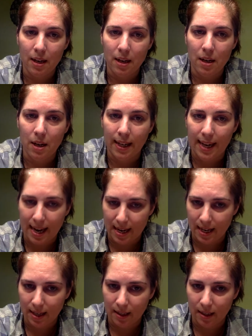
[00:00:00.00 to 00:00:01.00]
you get
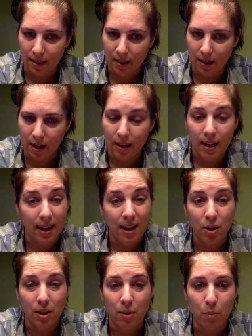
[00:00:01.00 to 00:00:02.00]
it. And
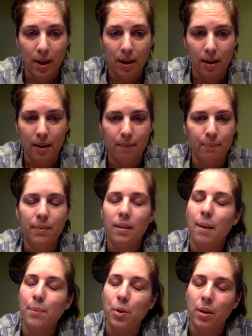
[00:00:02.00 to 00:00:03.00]
actually the Wild,
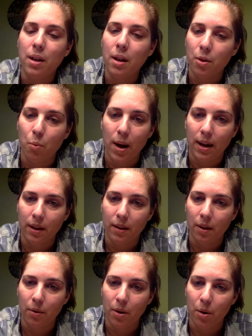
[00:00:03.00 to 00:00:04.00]
I'm sorry, not the Wild
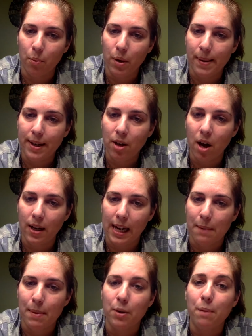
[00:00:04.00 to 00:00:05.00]
Unknown. What am I talking
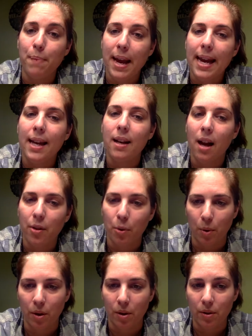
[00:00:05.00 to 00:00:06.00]
about? The Pagan
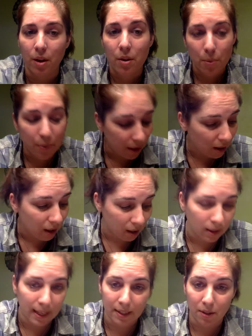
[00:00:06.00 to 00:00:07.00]
Otherworlds. Although there are
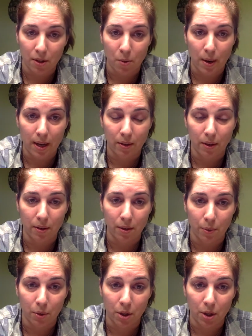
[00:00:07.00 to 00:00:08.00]
links to the Wild
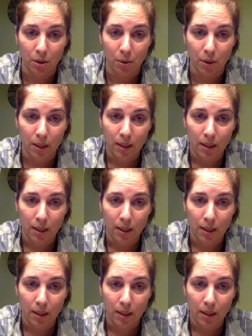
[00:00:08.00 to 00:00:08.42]
Unknown too.